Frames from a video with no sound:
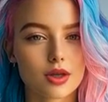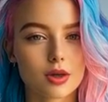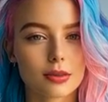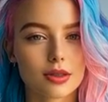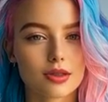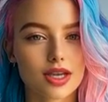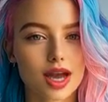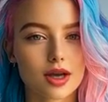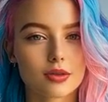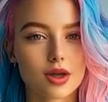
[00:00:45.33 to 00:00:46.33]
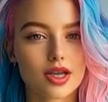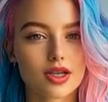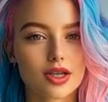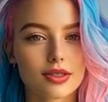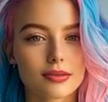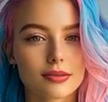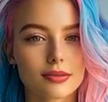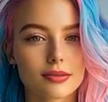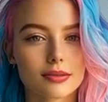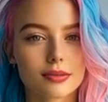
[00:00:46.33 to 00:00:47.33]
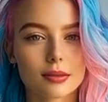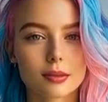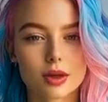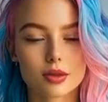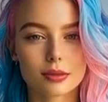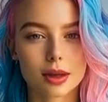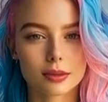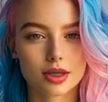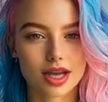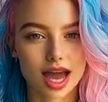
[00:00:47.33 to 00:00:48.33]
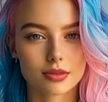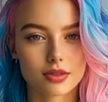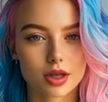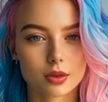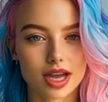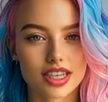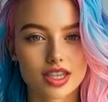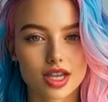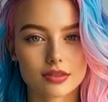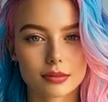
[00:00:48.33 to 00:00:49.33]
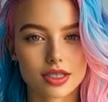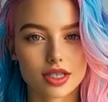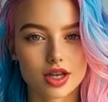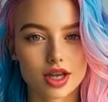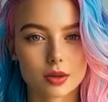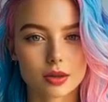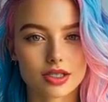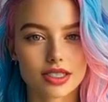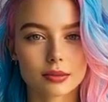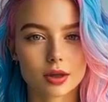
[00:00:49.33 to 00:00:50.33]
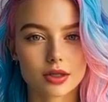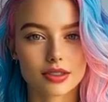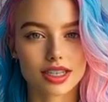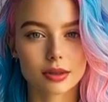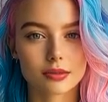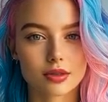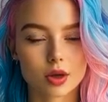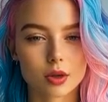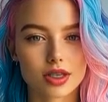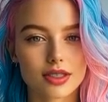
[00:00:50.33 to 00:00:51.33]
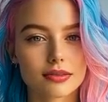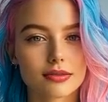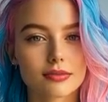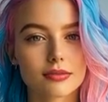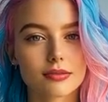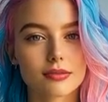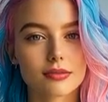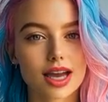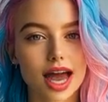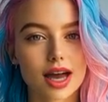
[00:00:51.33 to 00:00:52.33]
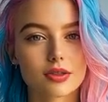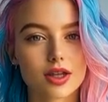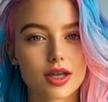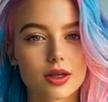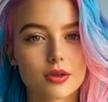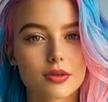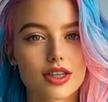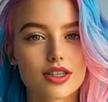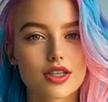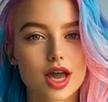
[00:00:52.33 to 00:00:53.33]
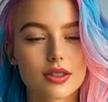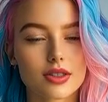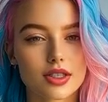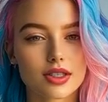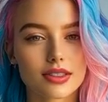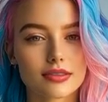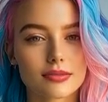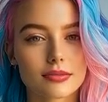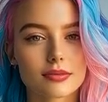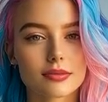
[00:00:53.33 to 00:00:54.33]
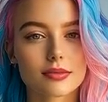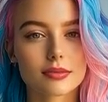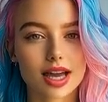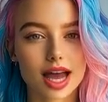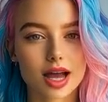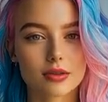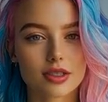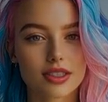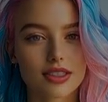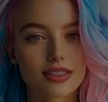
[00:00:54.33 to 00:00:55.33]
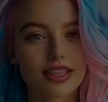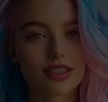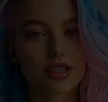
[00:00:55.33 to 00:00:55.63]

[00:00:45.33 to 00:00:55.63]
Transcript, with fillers: the italic formatting for keywords like function, if, else, and return in Visual Studio Code?" If this sounds familiar, let's dive in and find a solution together.